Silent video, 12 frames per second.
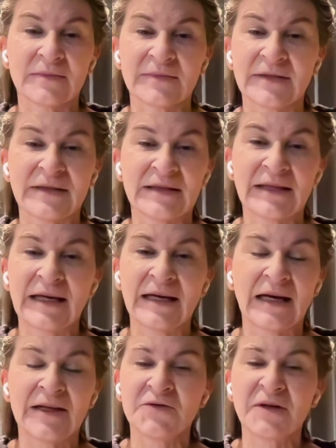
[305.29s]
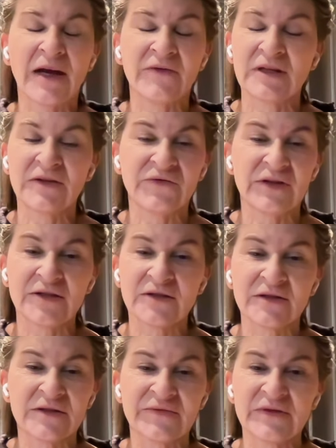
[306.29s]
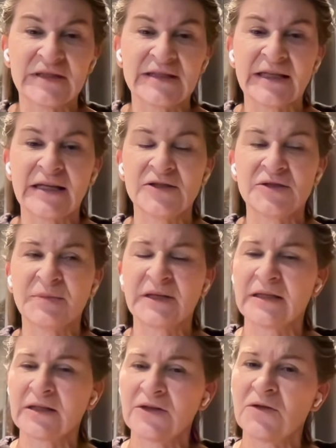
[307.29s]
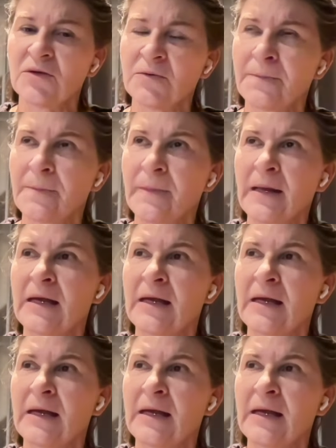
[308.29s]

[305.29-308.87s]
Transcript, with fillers: Yeah. Yeah. I don't have any fear of the stage, but you know,